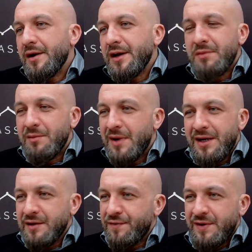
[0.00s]
In my
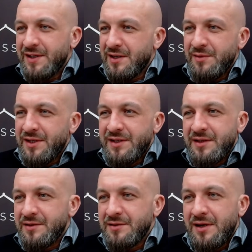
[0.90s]
mind, I feel like I'm
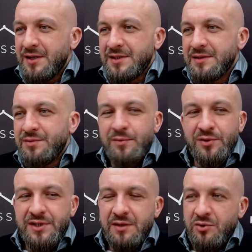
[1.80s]
18. Honestly,
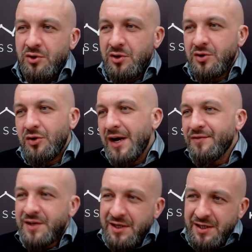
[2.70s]
people tell me, "Oh, you don't
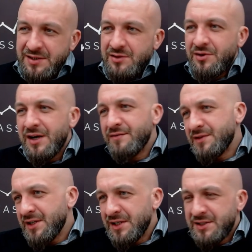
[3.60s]
have kids, you don't have
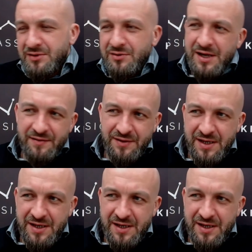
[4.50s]
this, you don't have